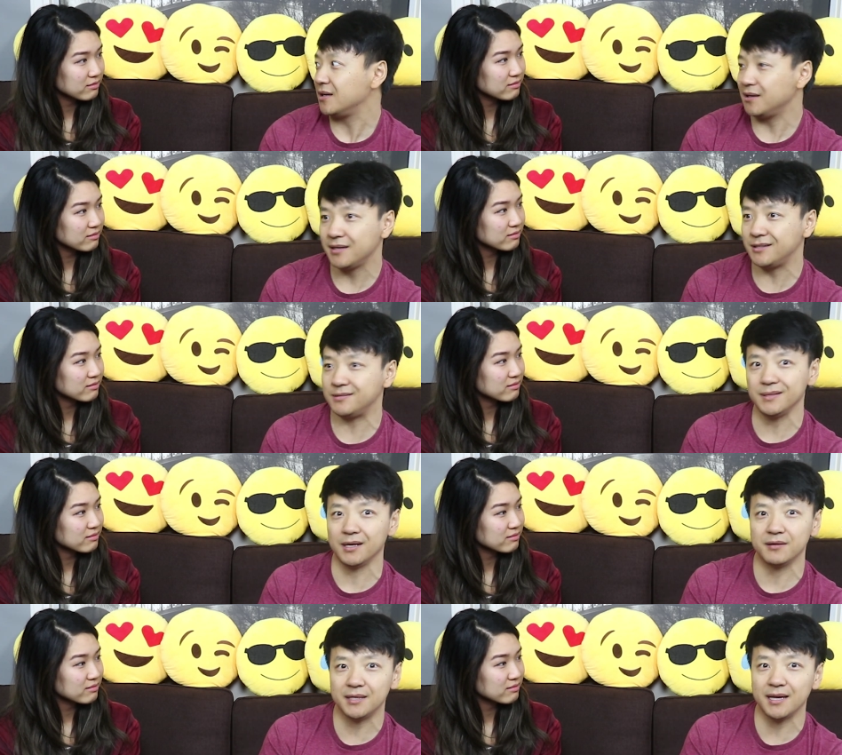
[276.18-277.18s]
Speaker 1: He, you
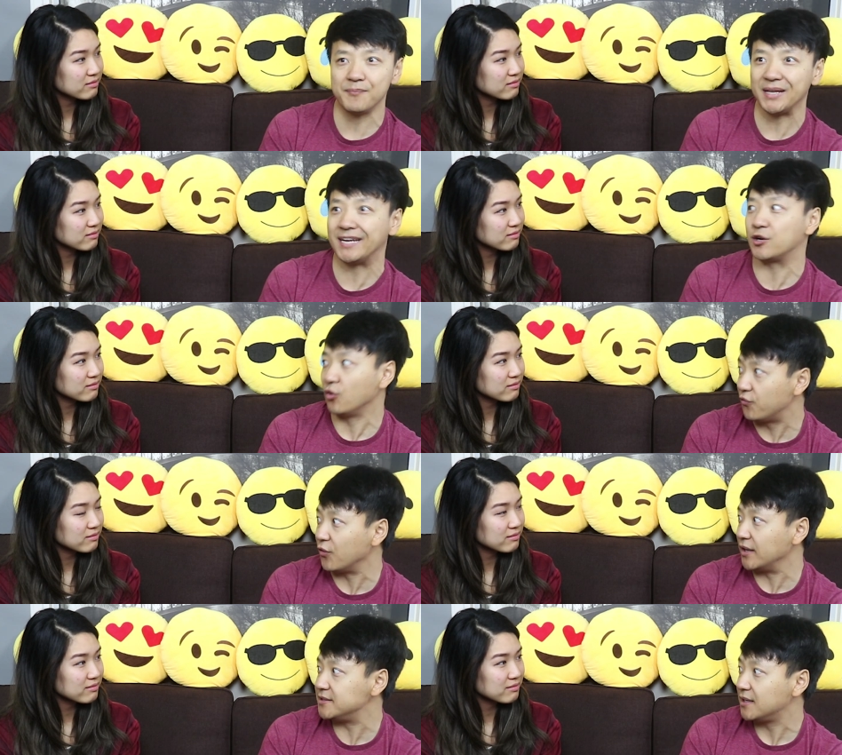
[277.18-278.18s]
know, he had many
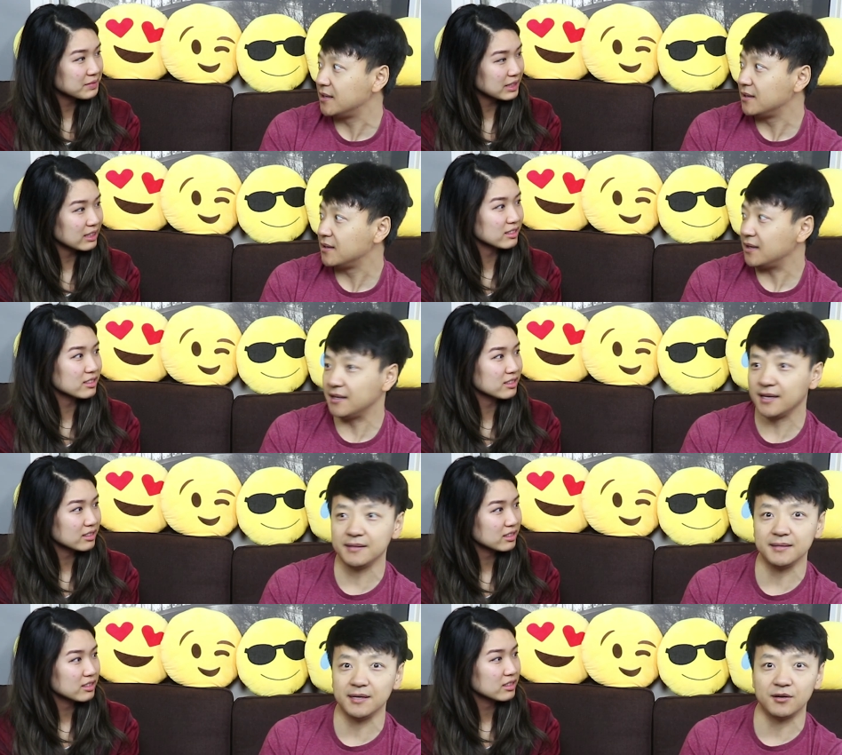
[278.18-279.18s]
girlfriends. Yeah. And
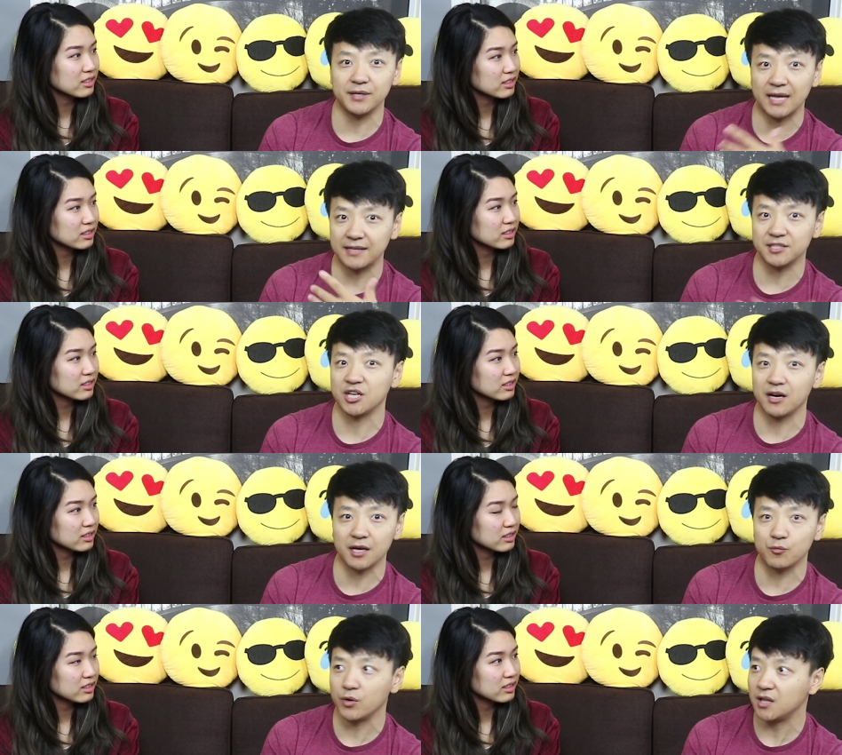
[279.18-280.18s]
then, you know, he has a child
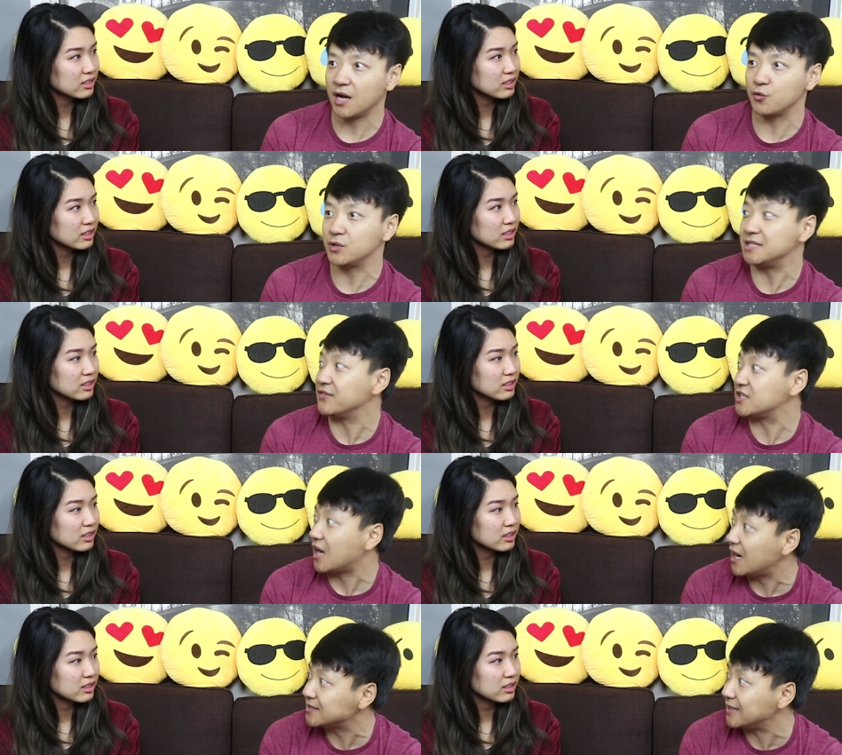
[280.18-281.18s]
out of wedlock who doesn't even
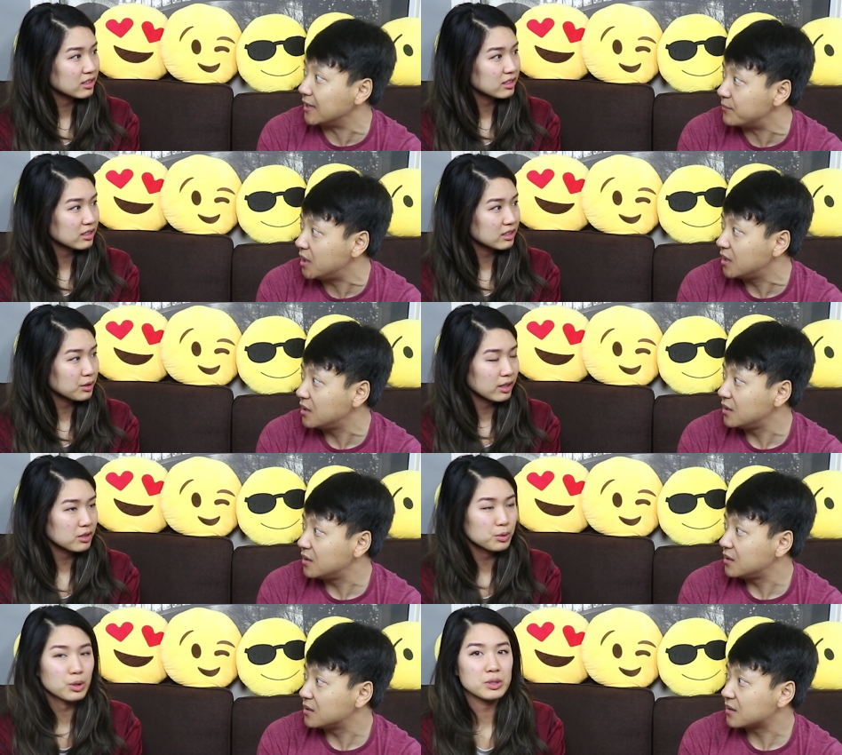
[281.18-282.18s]
talk to him.
Speaker 2: Who,
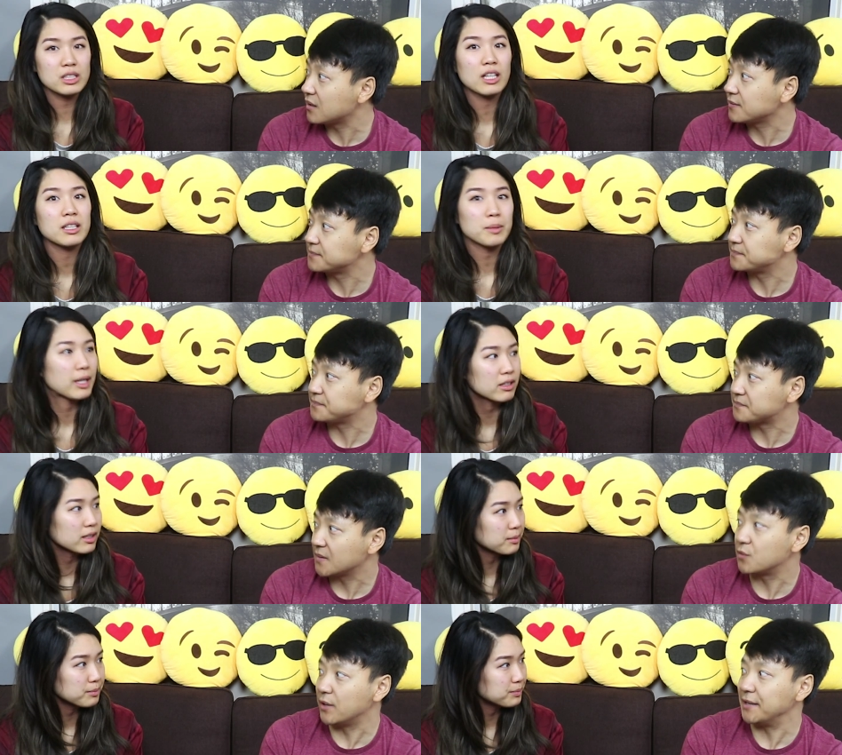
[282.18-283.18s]
who knows nothing about
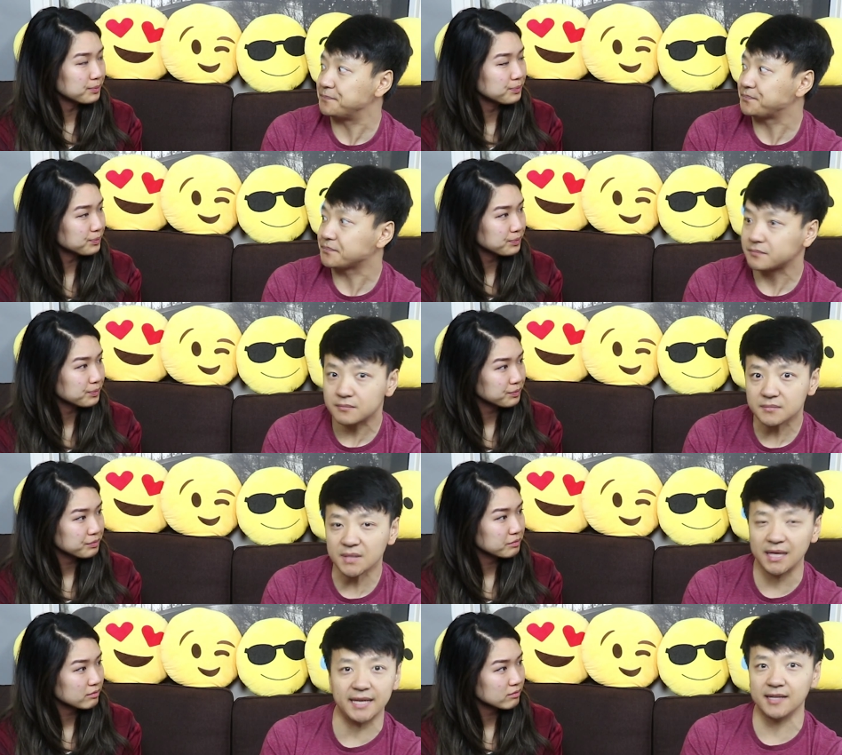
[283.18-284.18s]
him. Right.
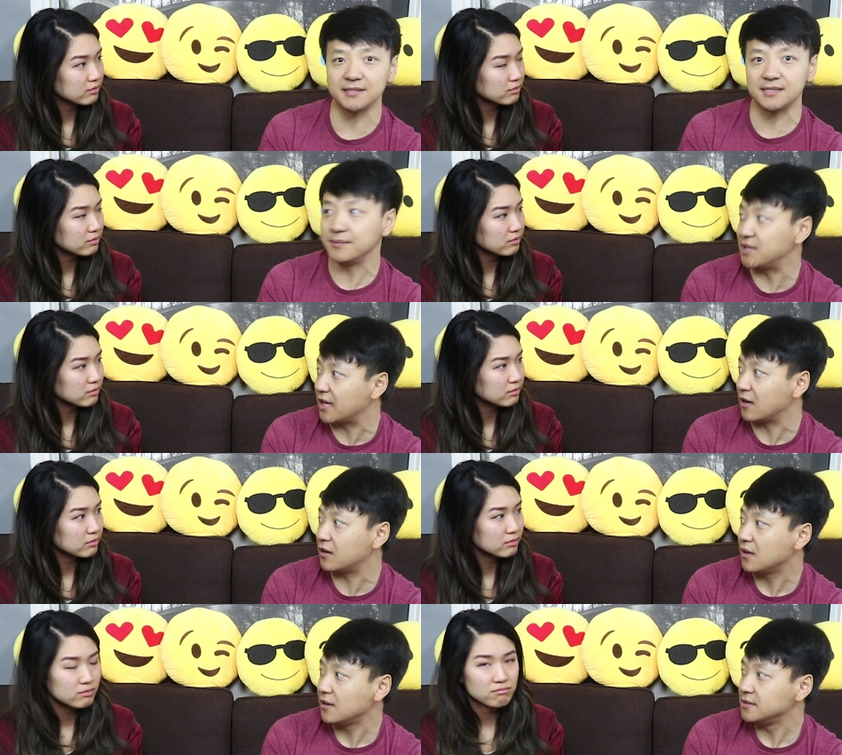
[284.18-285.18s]
Speaker 1: And he doesn't seem to
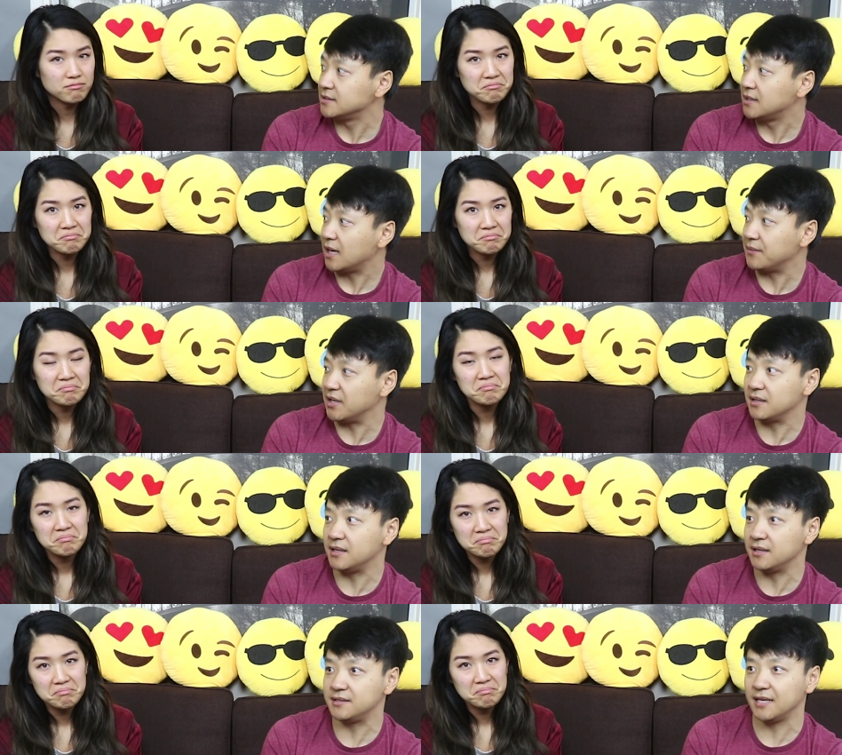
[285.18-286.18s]
care. I mean,
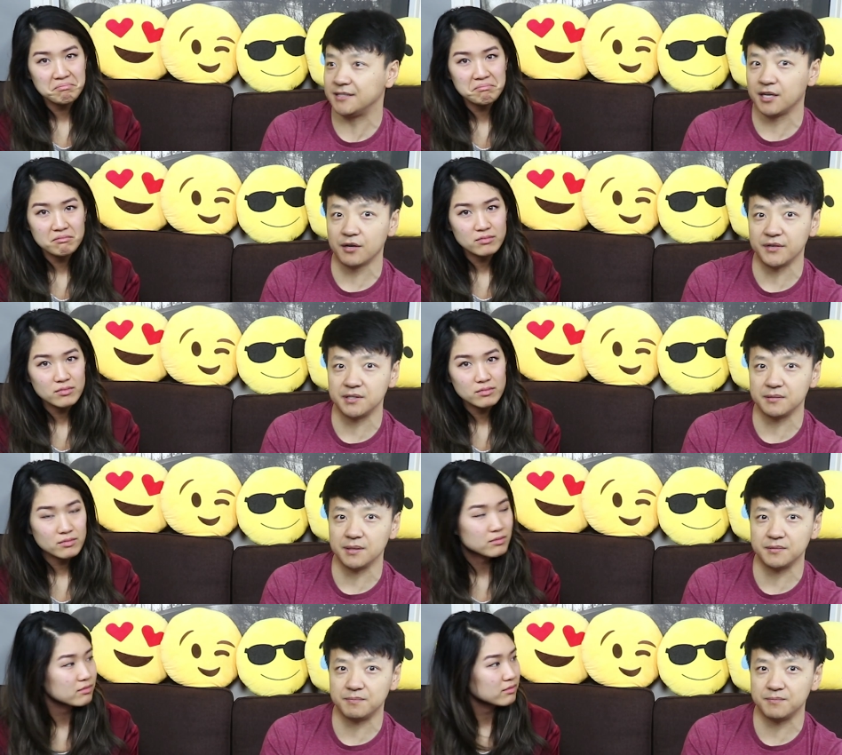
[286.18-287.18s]
he takes care of his, his